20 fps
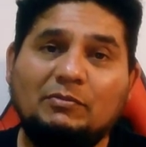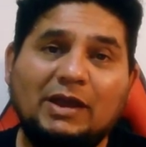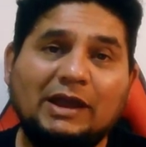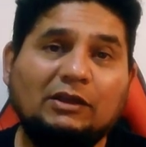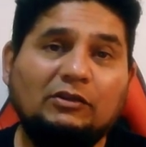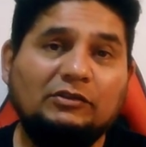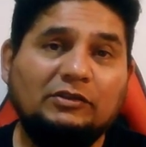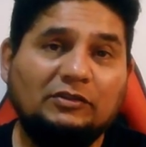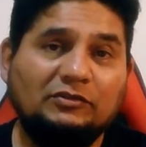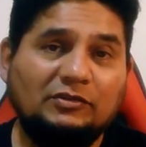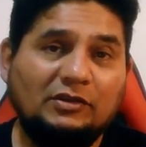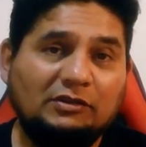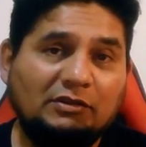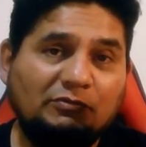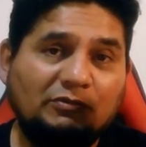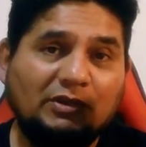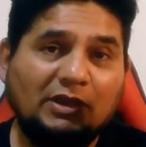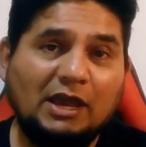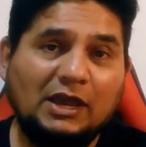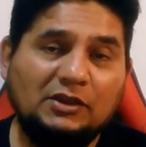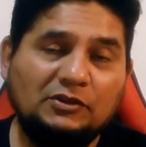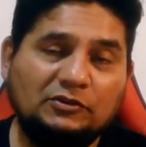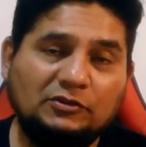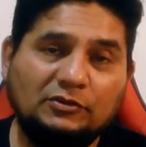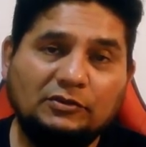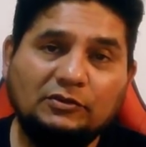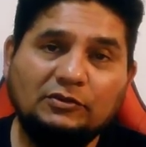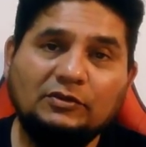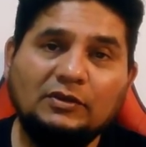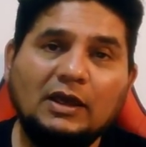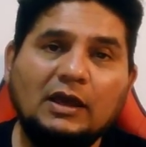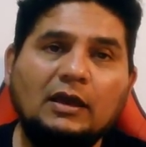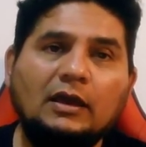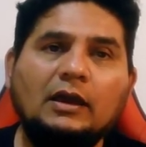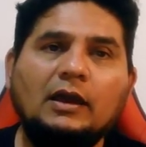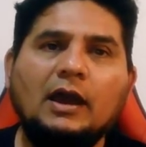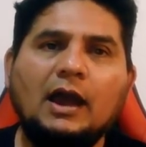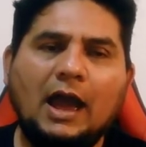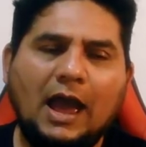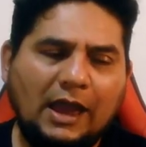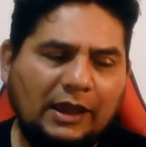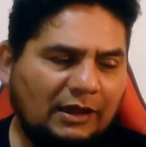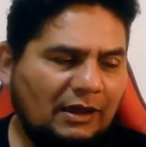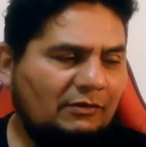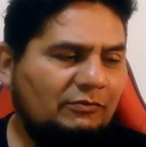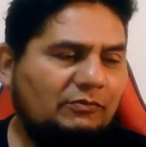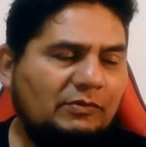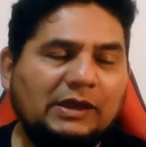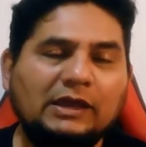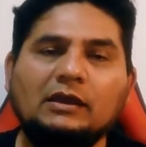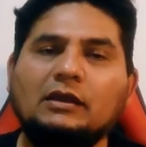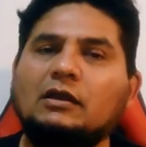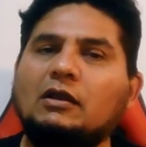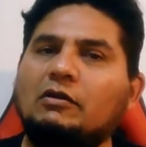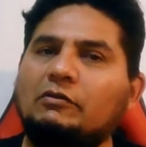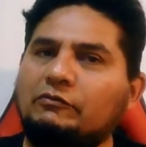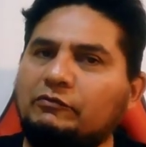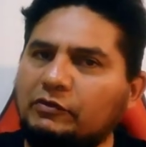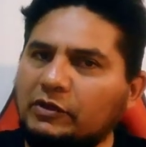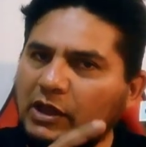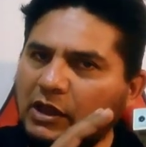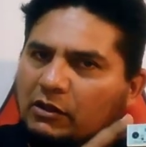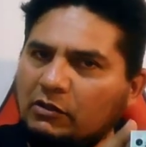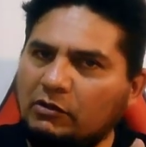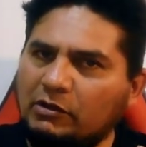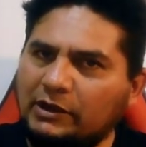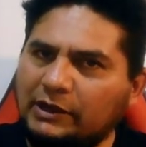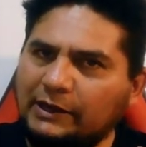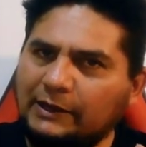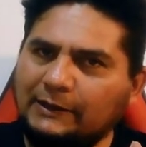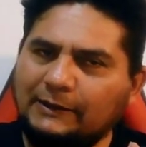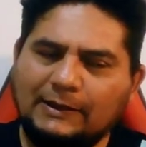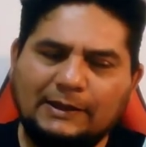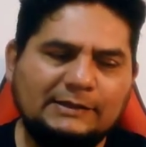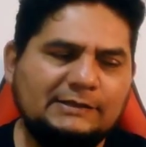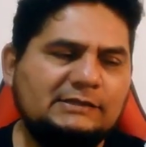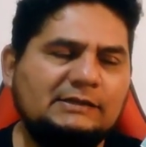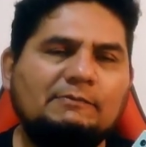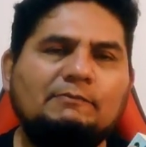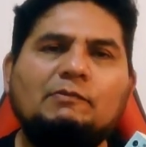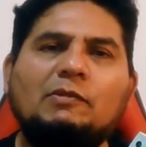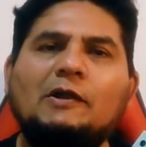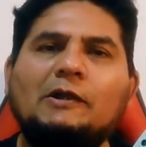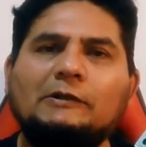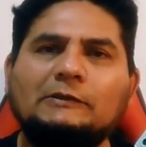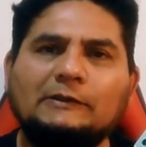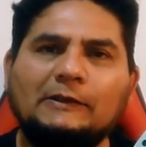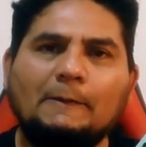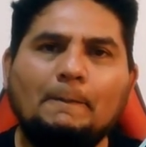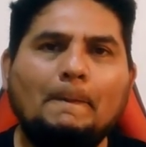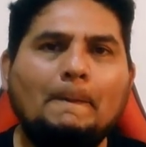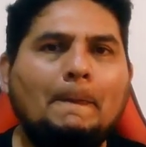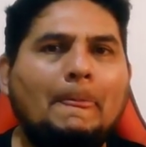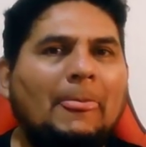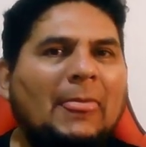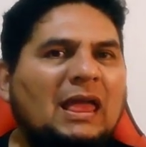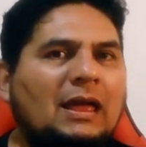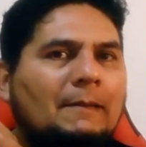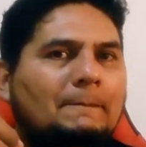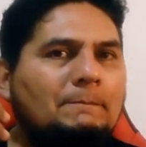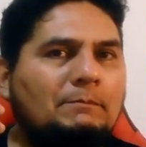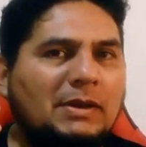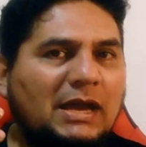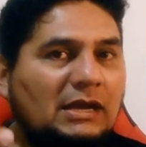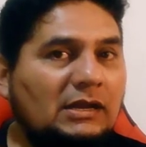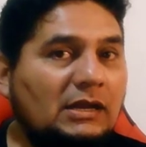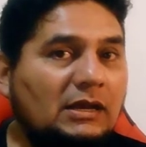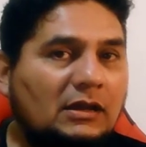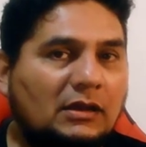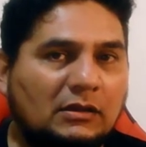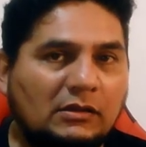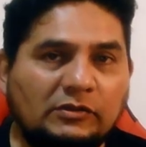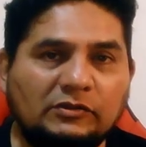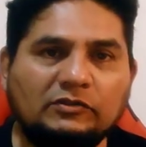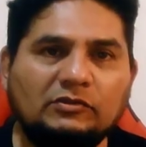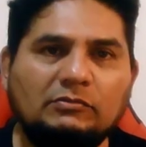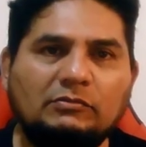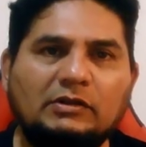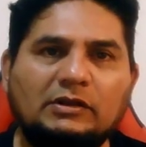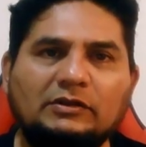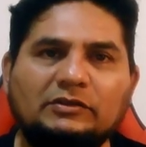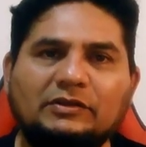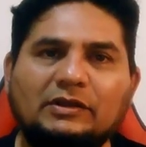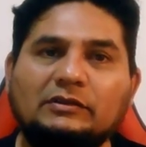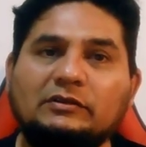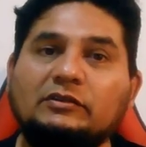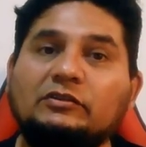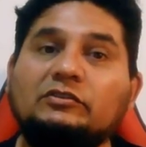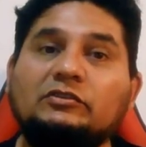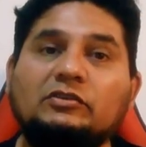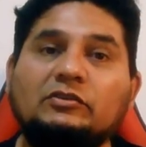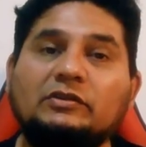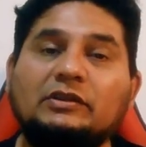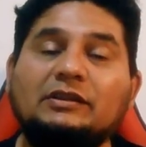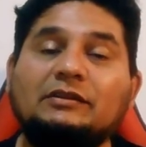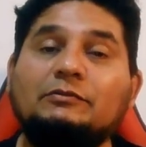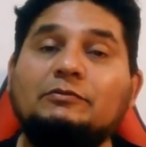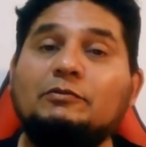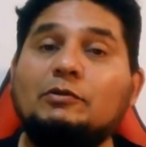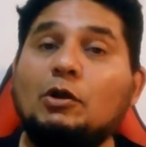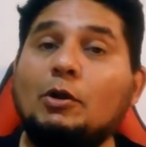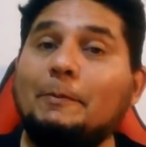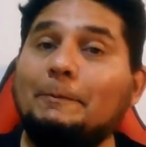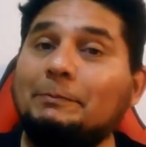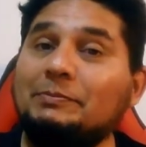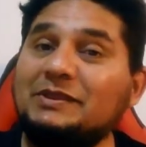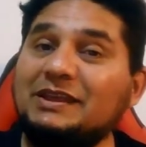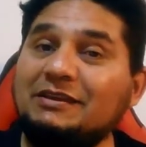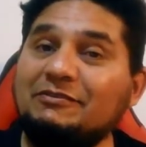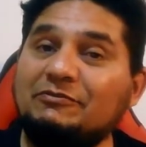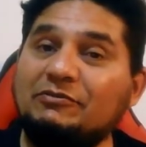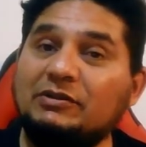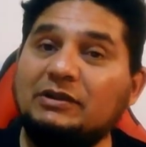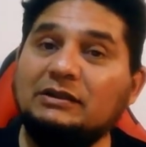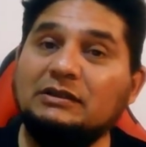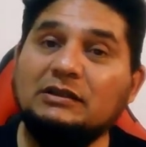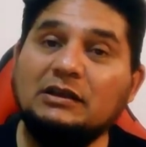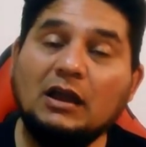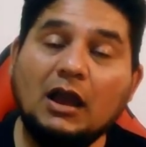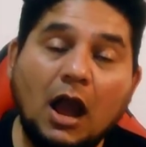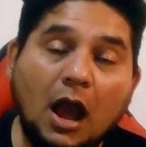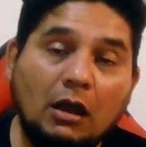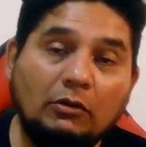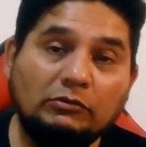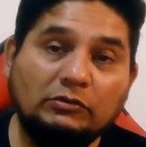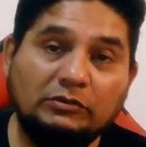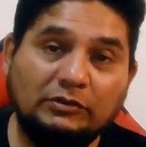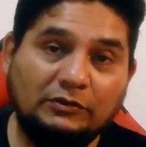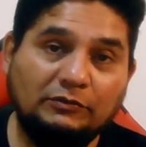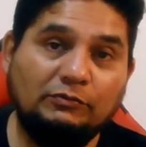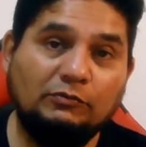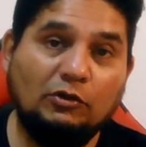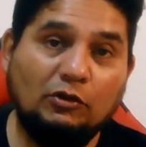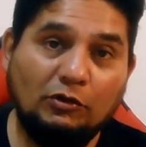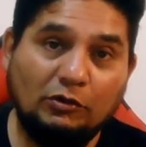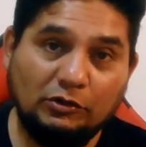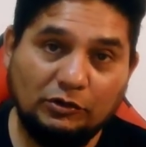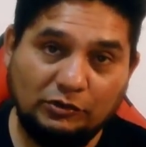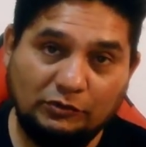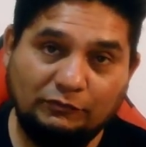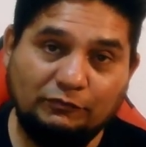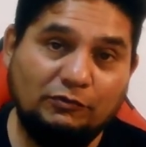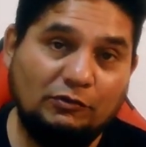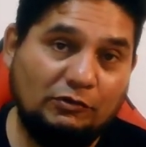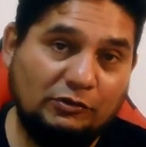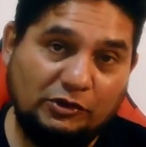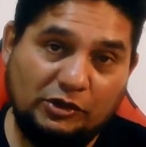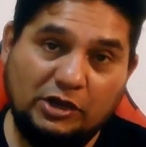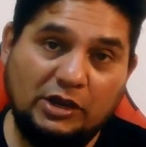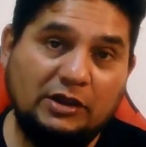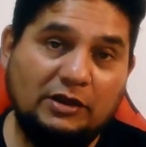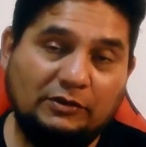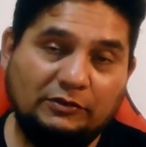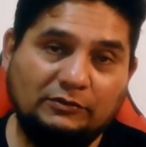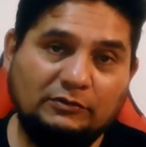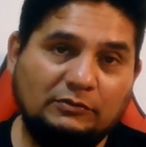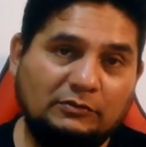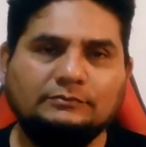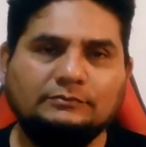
Mikrotik certifications, I have been configuring and supporting many customers and students from different countries for years.